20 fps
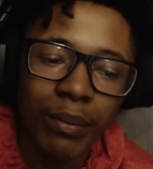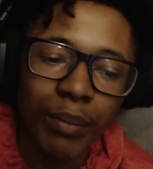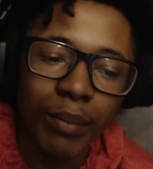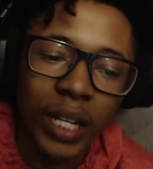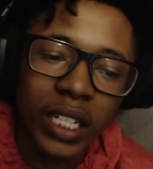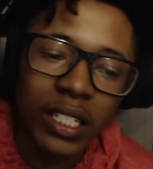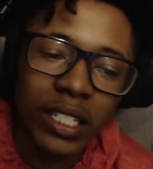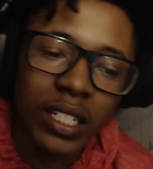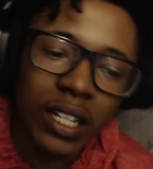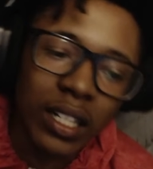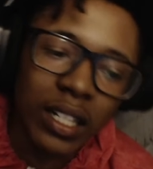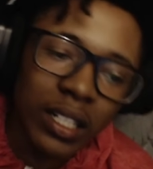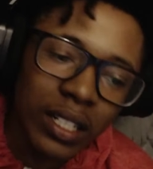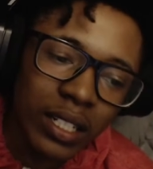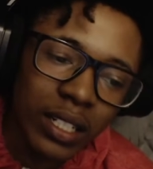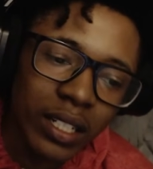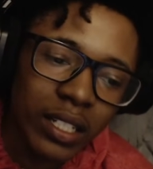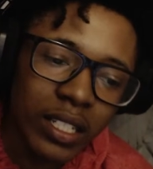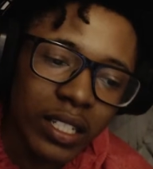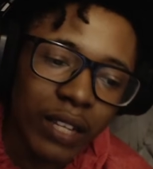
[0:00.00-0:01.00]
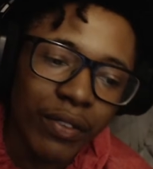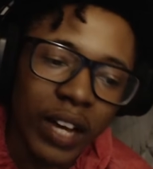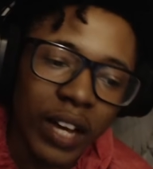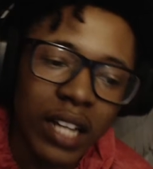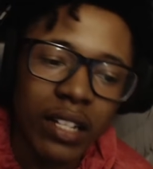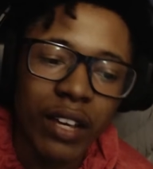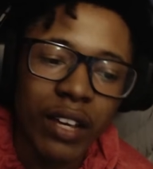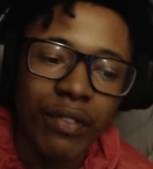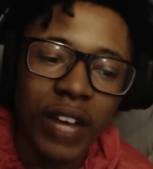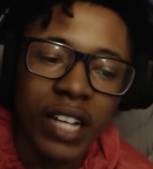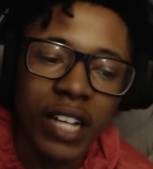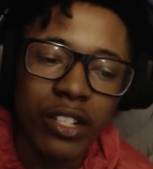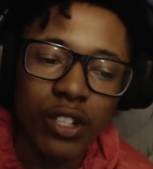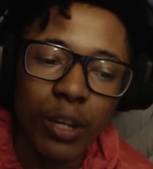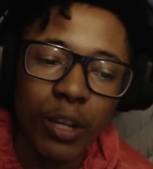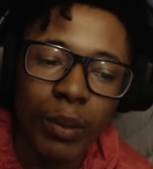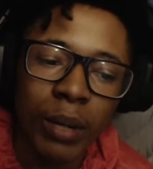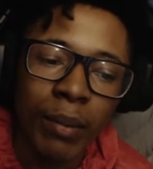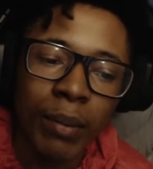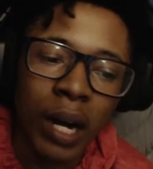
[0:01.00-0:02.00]
Bitch, because if I
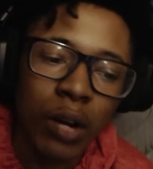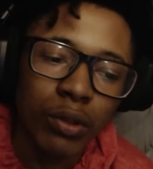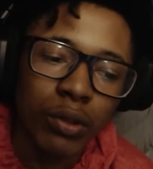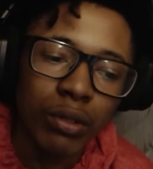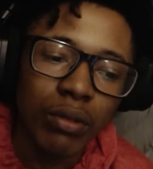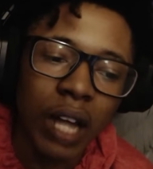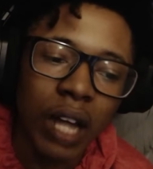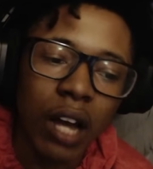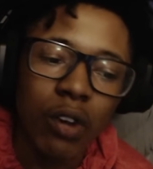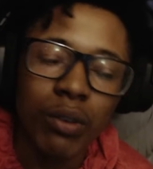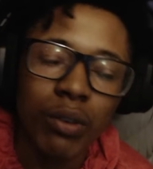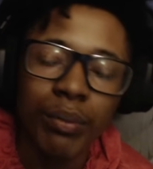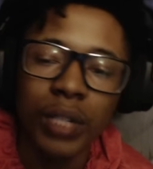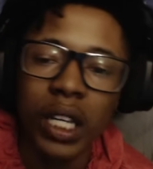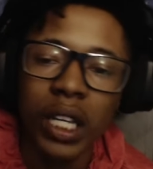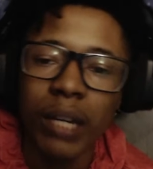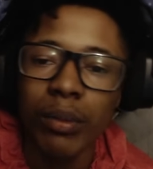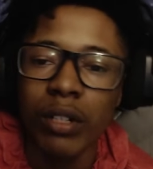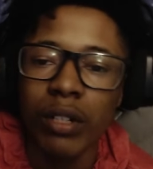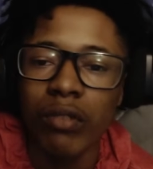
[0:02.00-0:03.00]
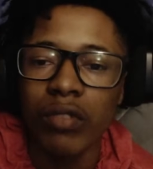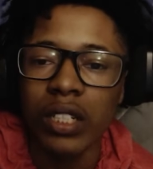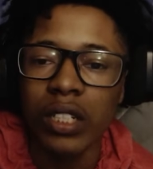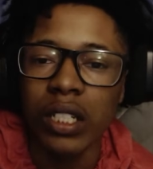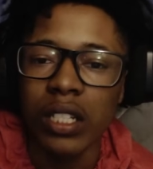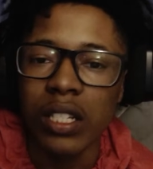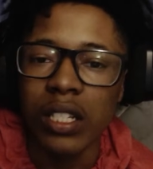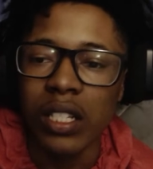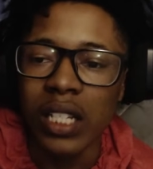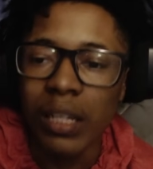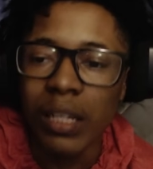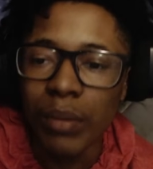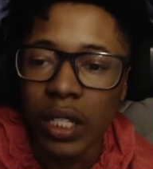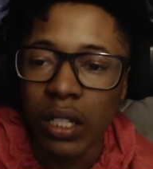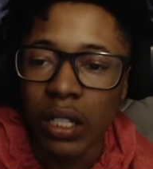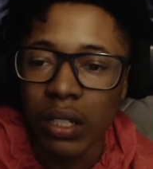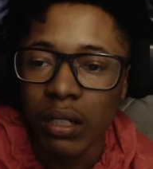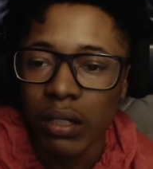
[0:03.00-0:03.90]
zoom them out, you not going to be able to really see me.